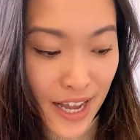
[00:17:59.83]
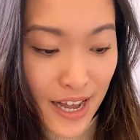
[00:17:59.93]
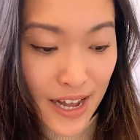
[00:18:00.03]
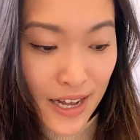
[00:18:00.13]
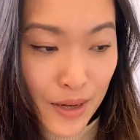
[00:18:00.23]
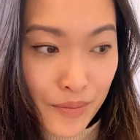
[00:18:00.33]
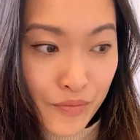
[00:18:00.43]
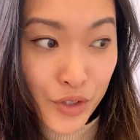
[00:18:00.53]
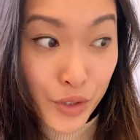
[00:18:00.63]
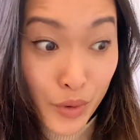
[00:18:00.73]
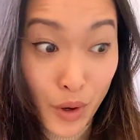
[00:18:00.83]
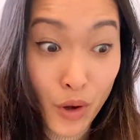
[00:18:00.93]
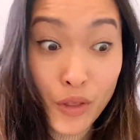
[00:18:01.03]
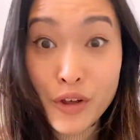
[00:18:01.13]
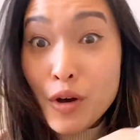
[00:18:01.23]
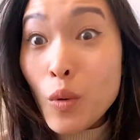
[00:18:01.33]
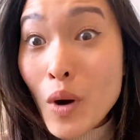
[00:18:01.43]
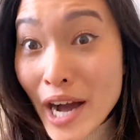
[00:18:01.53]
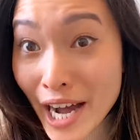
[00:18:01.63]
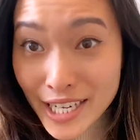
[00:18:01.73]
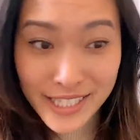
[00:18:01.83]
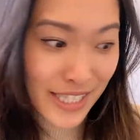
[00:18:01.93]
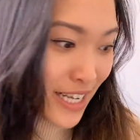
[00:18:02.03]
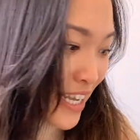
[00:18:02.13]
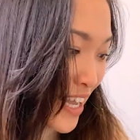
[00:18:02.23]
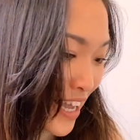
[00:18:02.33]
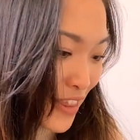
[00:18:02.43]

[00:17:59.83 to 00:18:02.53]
do all the waxing,